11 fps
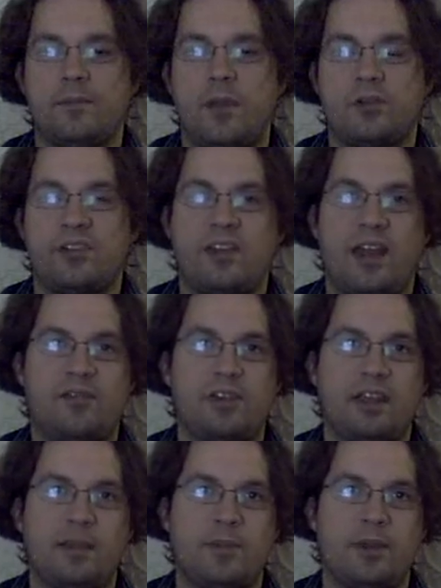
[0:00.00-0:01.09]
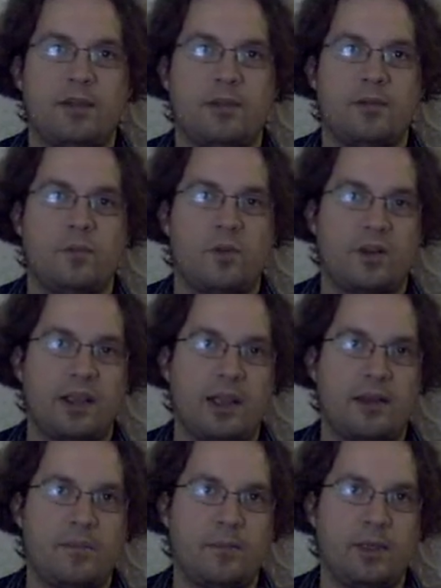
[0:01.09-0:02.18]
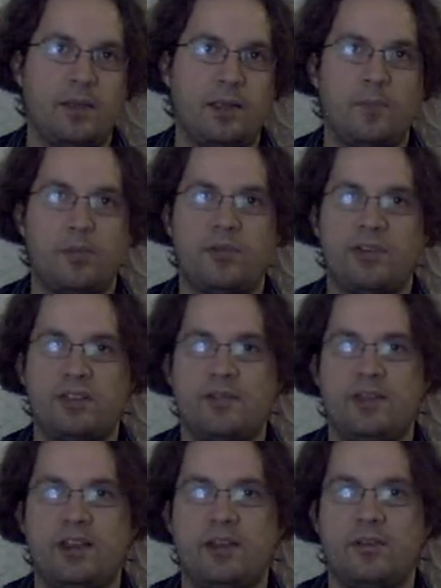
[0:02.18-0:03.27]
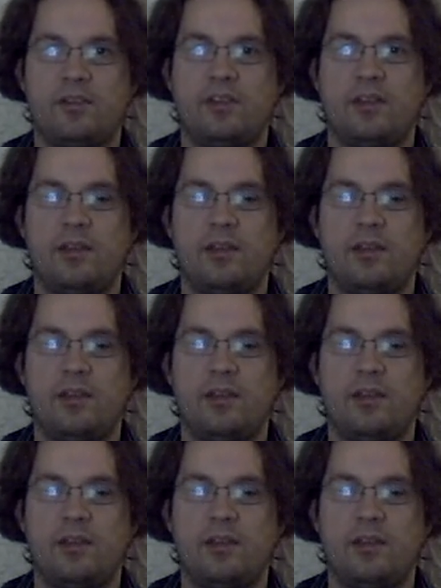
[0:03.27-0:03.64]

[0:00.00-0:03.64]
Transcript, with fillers: I'll just have to keep on working on Im improving the videos.